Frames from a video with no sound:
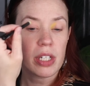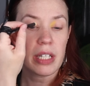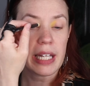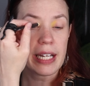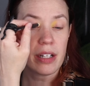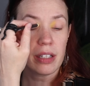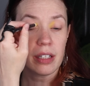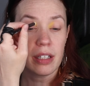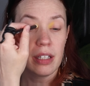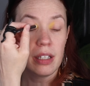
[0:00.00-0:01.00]

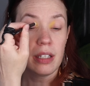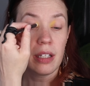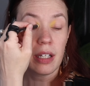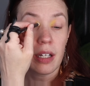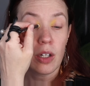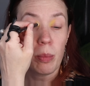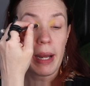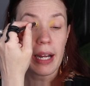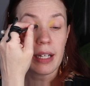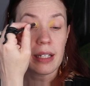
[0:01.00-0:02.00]
later and go
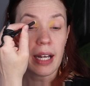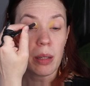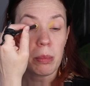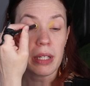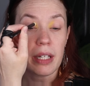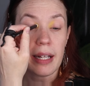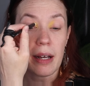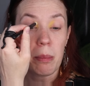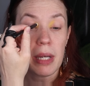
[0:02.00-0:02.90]
back and kind of blend it out a